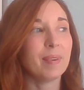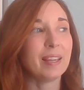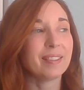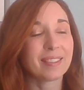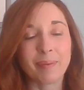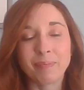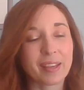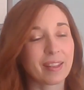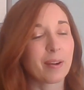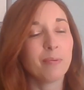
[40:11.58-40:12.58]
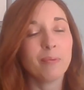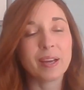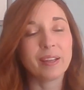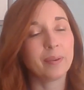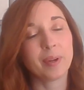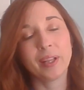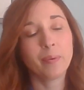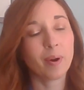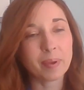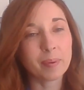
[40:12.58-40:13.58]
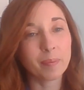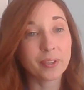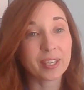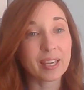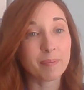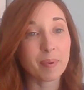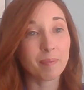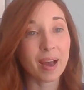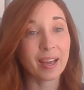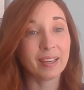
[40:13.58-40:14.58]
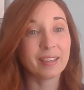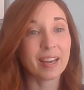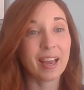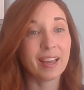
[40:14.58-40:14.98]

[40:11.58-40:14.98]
is something that I really, really want people to keep in mind.